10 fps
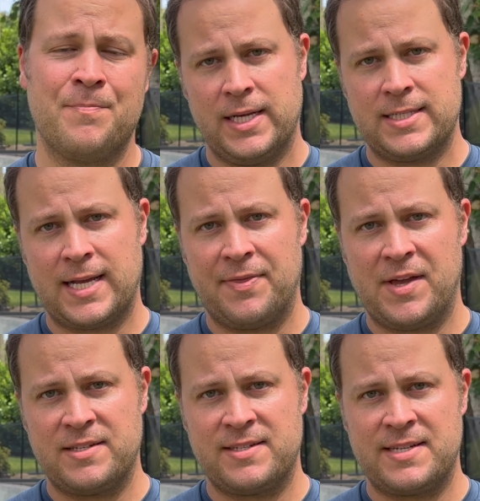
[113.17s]
It's got
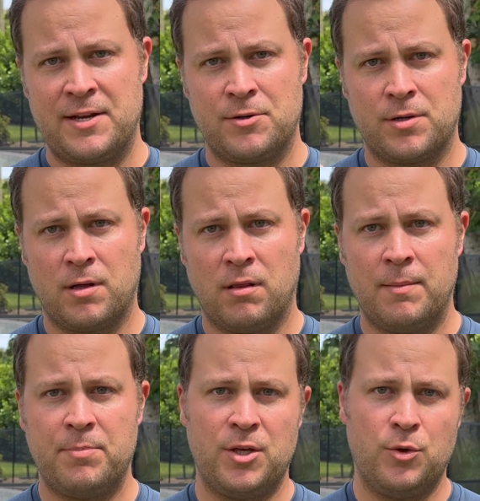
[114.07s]
that standard clip
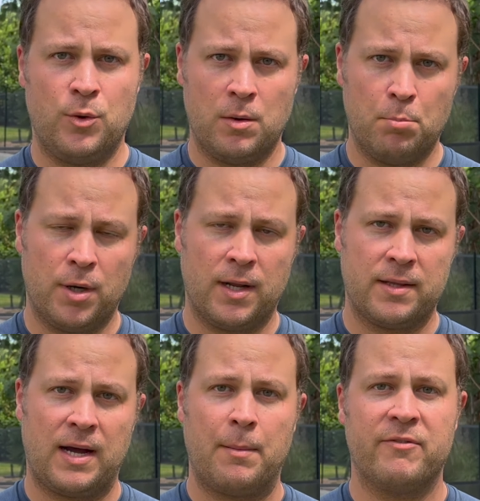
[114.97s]
that you can put on
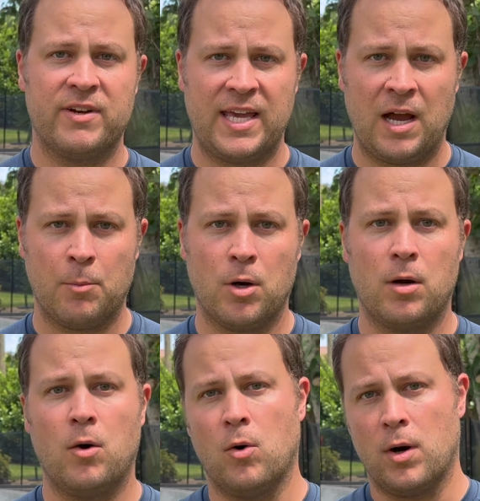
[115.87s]
top of a camera
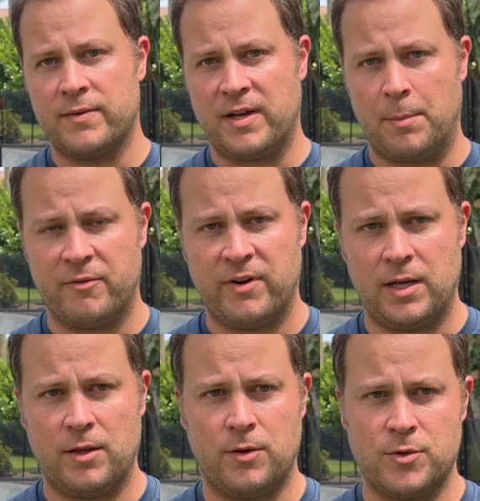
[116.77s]
or on top of any
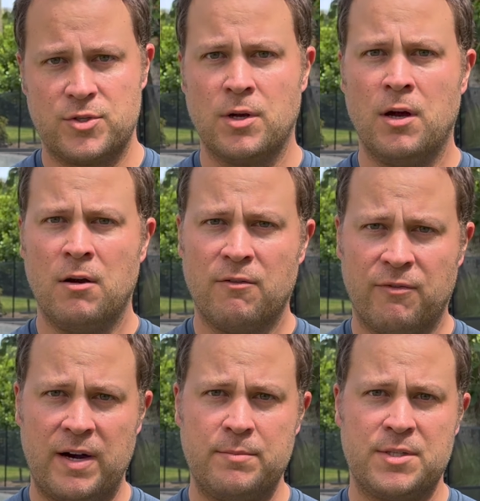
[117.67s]
of those
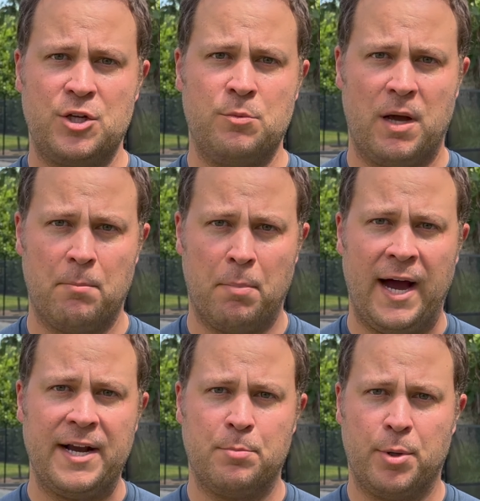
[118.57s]
frames that you might
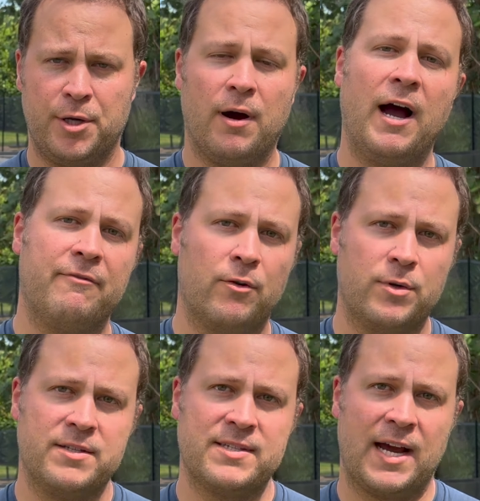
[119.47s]
buy to put your iPhone
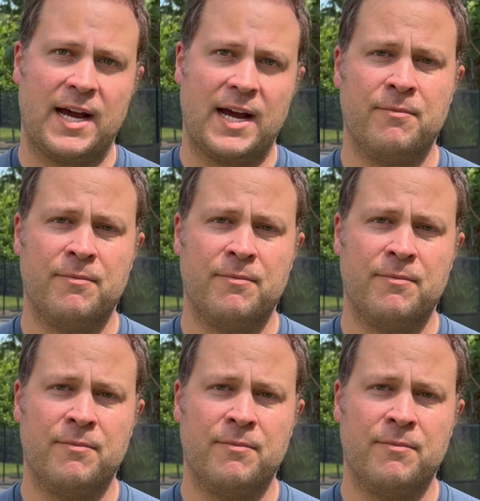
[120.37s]
inside of.